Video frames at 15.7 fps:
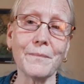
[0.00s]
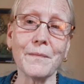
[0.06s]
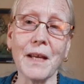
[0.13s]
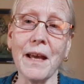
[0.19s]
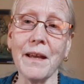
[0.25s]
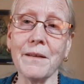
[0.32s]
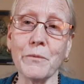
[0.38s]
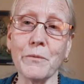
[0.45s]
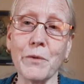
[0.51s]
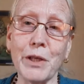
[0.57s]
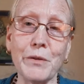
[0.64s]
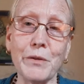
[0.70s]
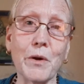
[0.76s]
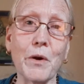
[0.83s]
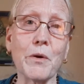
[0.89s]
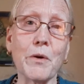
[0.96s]
And when
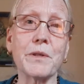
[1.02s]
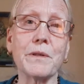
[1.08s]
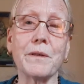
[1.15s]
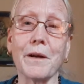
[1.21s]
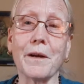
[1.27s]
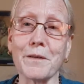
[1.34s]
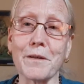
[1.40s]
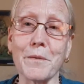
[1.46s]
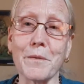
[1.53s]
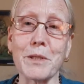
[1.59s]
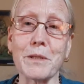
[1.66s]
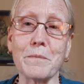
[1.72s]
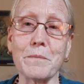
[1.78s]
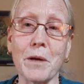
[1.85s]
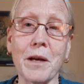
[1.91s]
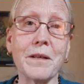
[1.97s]
you go to Narottam
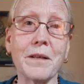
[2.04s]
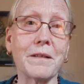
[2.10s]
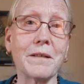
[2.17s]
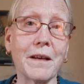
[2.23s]
Samadhi,